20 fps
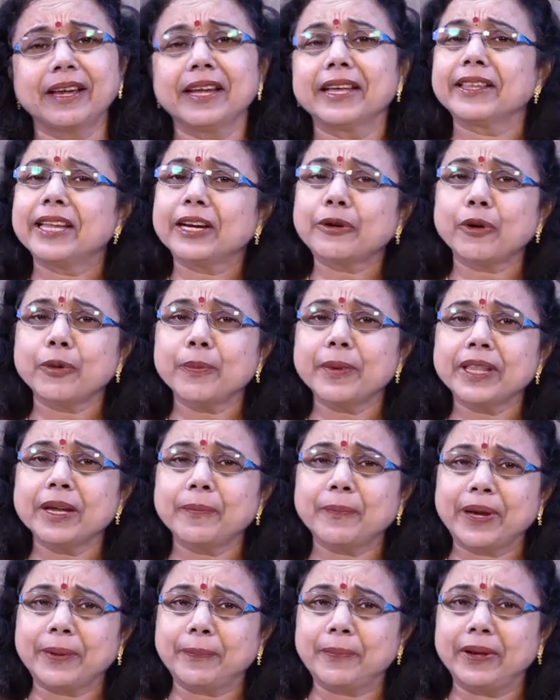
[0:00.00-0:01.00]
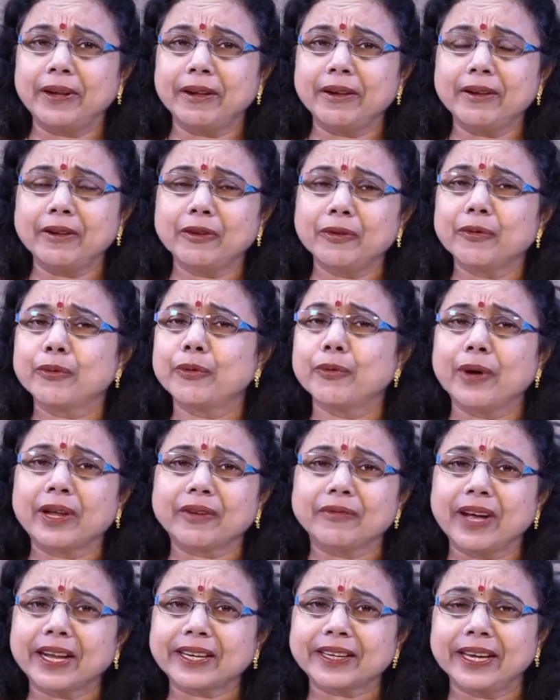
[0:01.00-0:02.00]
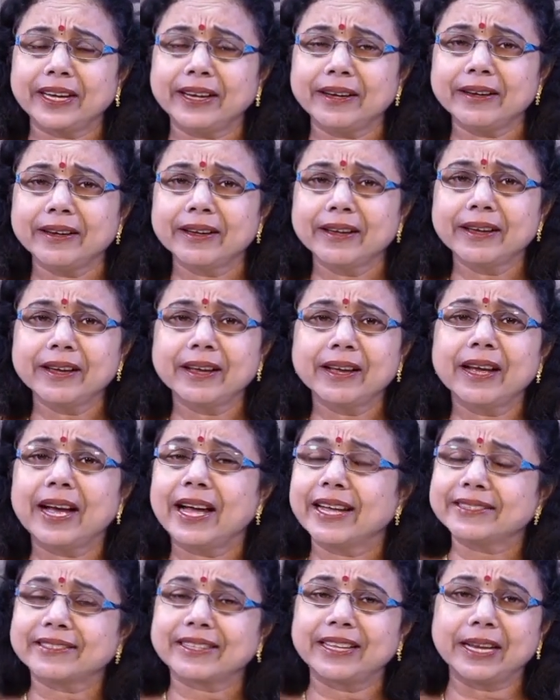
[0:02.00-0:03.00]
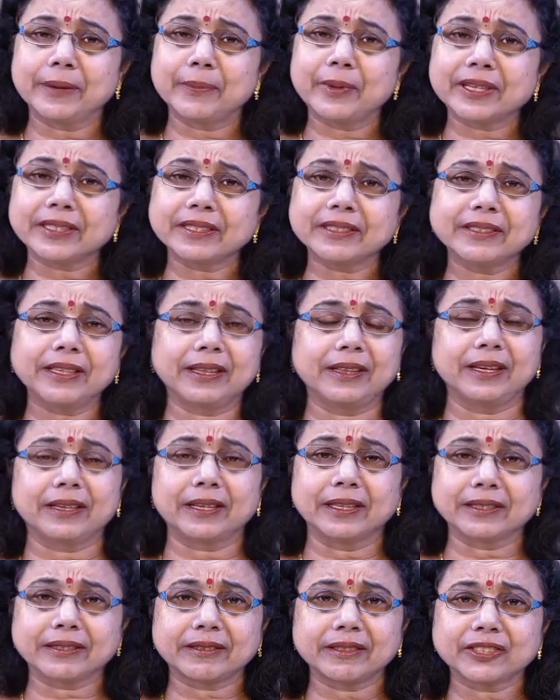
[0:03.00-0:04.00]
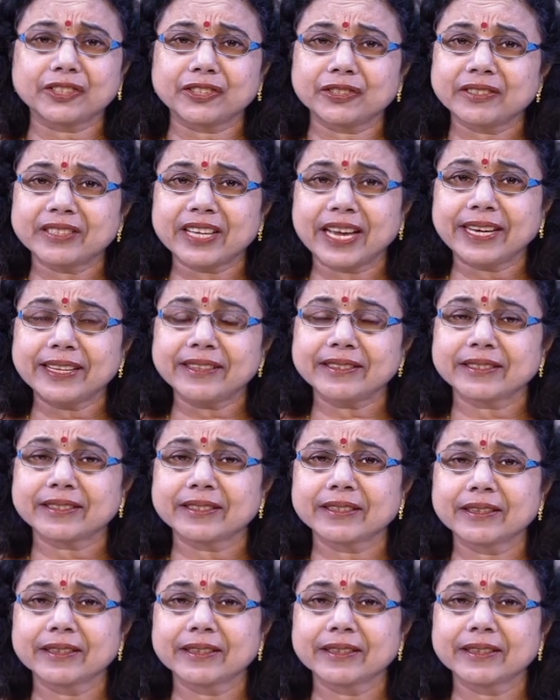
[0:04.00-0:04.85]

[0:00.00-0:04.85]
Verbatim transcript: They could be the people who are working as laborers in the construction sites,